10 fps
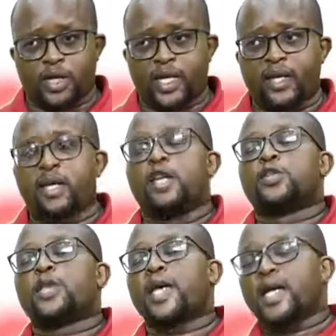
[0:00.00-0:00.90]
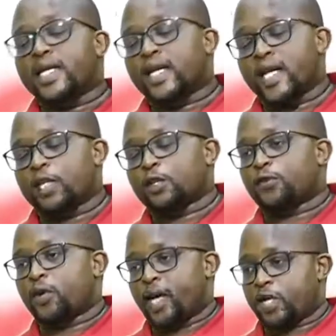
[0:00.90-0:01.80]
Okay, so the indications
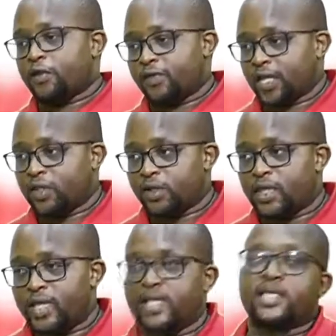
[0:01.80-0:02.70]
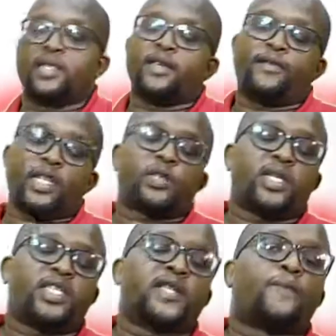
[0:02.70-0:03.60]
for cardioversion is, the first
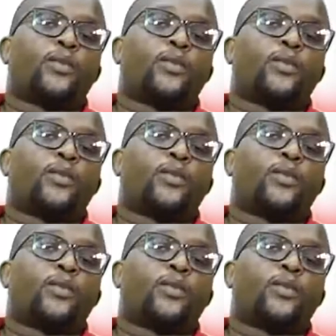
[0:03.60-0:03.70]
one is